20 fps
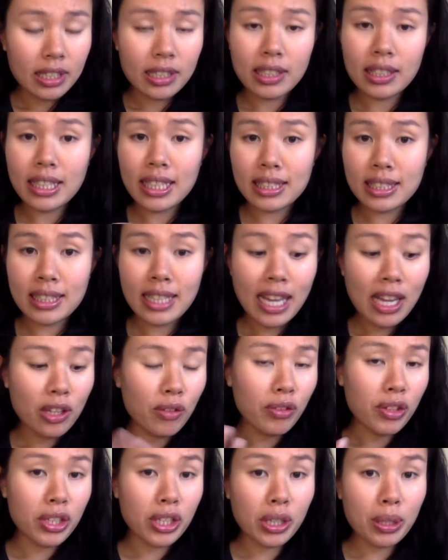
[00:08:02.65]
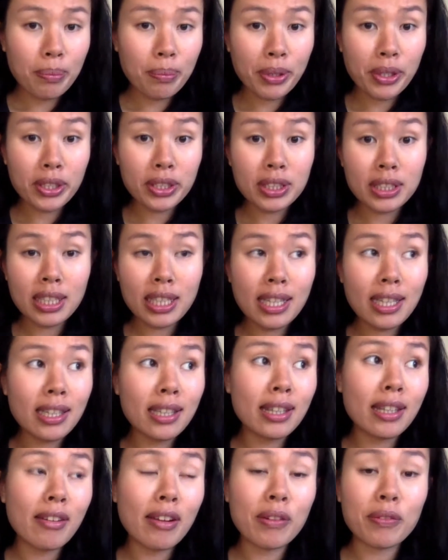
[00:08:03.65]
Let's say you've another person,
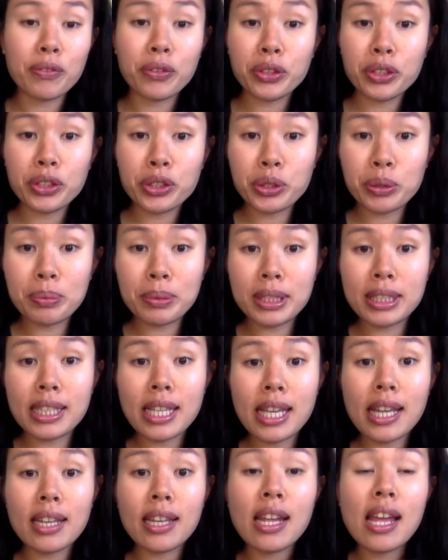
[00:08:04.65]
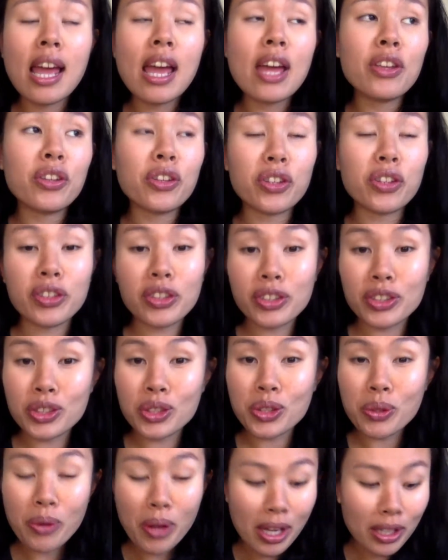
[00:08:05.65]
they're at 42%. You're going to use
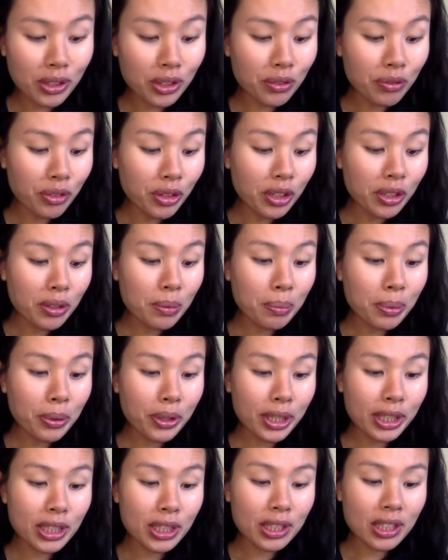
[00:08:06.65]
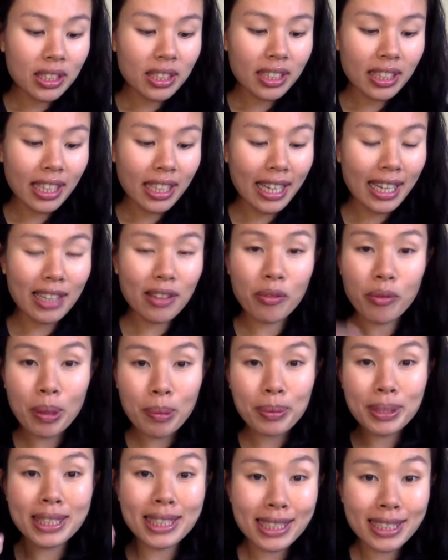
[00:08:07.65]
200 volume points, okay?
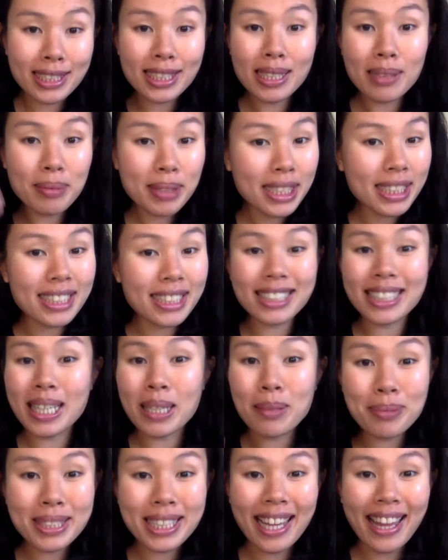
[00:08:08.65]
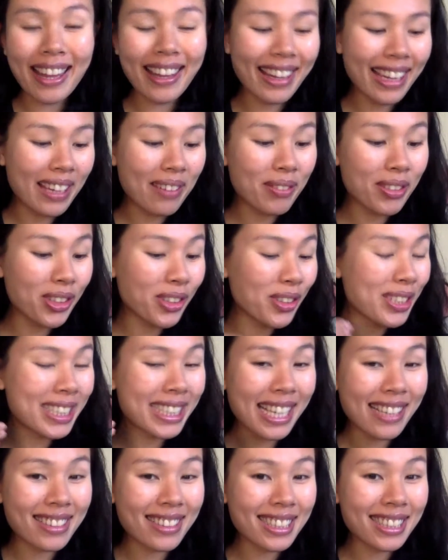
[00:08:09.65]
Repetition, I'm going to just keep saying it even though it
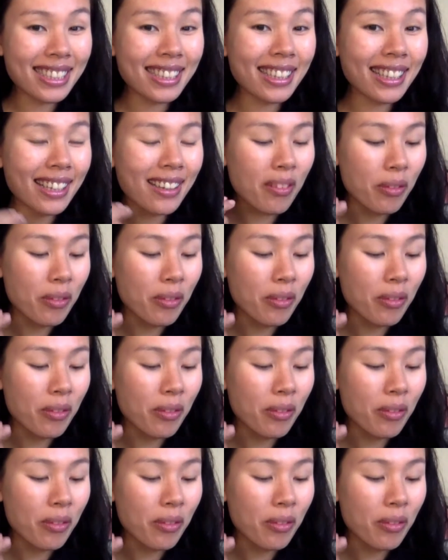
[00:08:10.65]
sounds silly.